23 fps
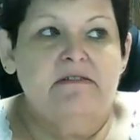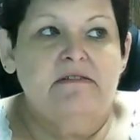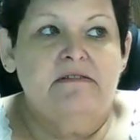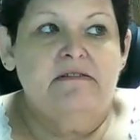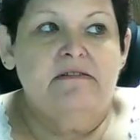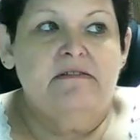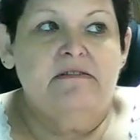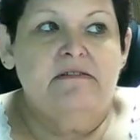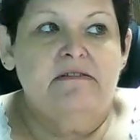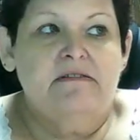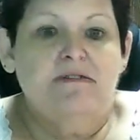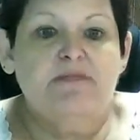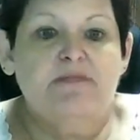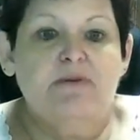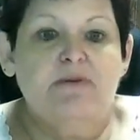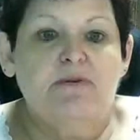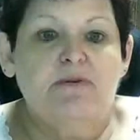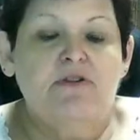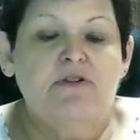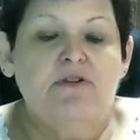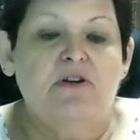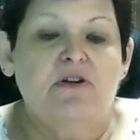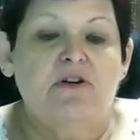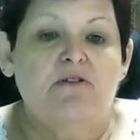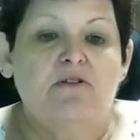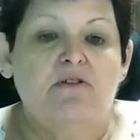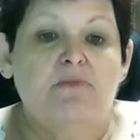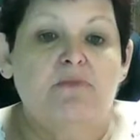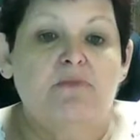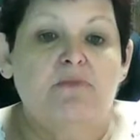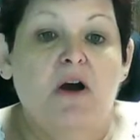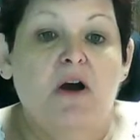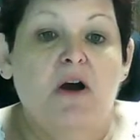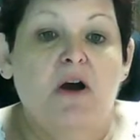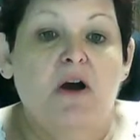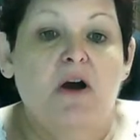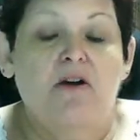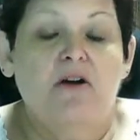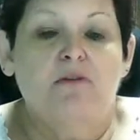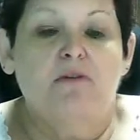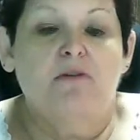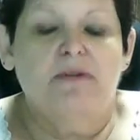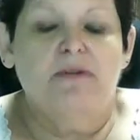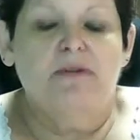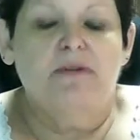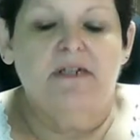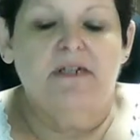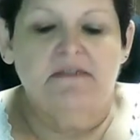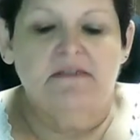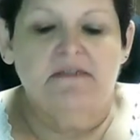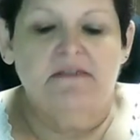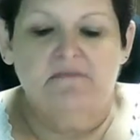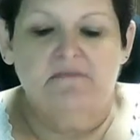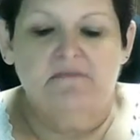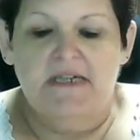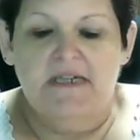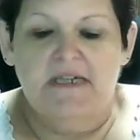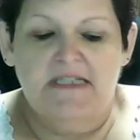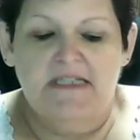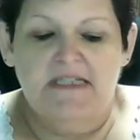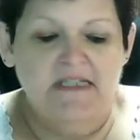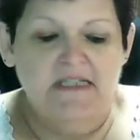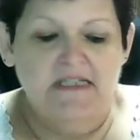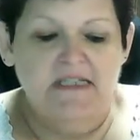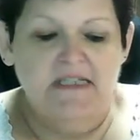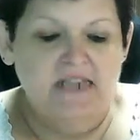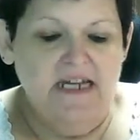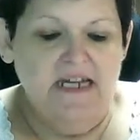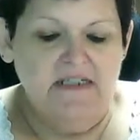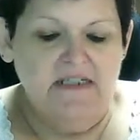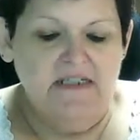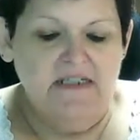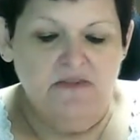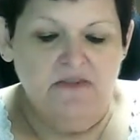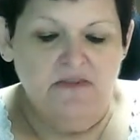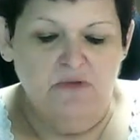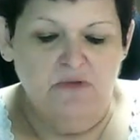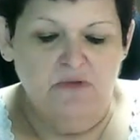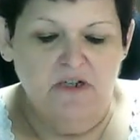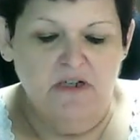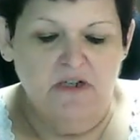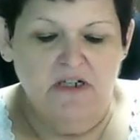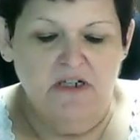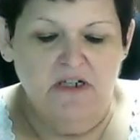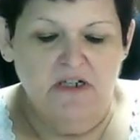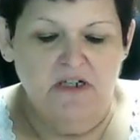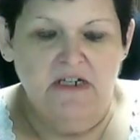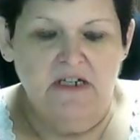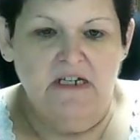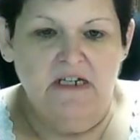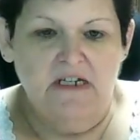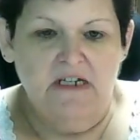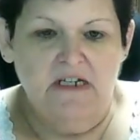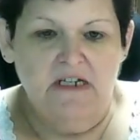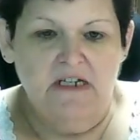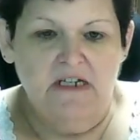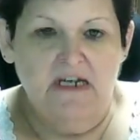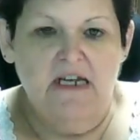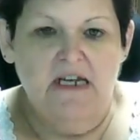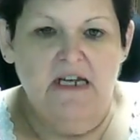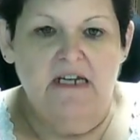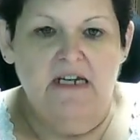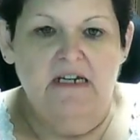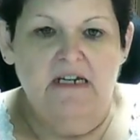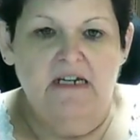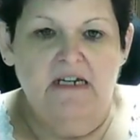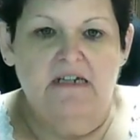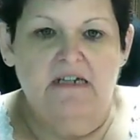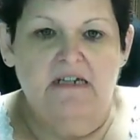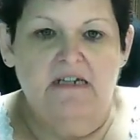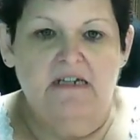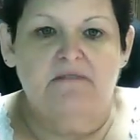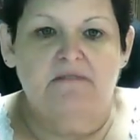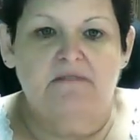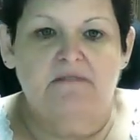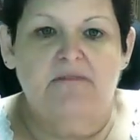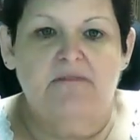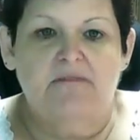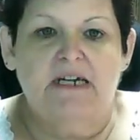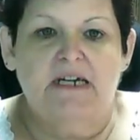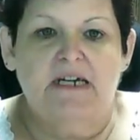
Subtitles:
I was supposed to go tomorrow, but my son has to work, and my